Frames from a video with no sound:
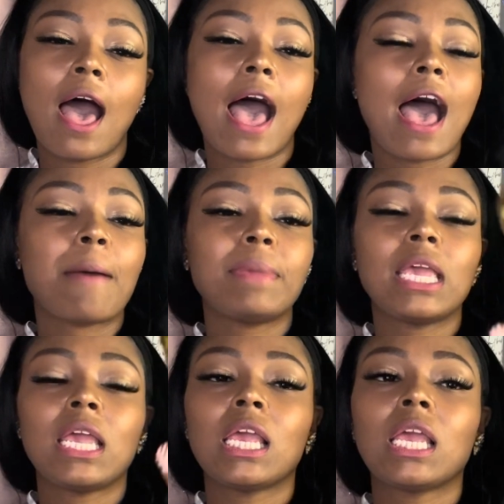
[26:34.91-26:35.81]
I
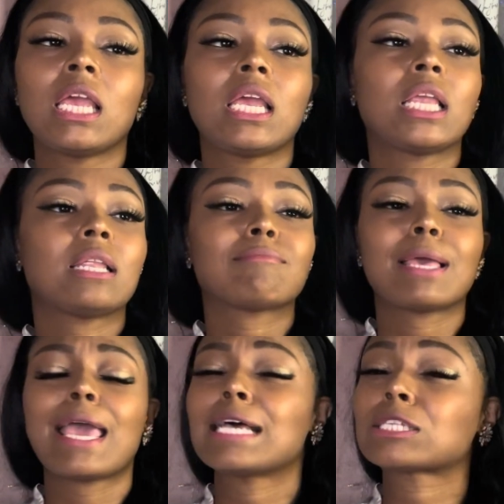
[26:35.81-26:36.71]
mean,
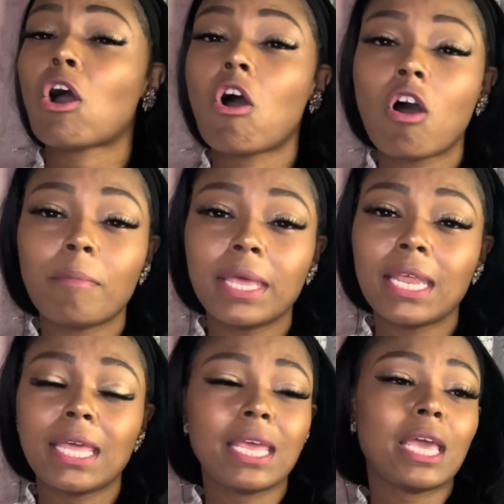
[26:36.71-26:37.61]
it has almond
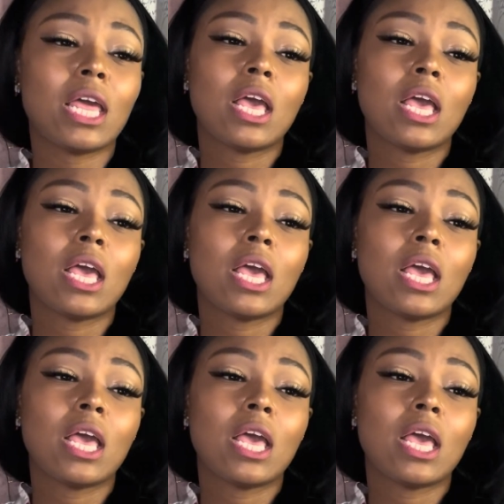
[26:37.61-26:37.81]
in it.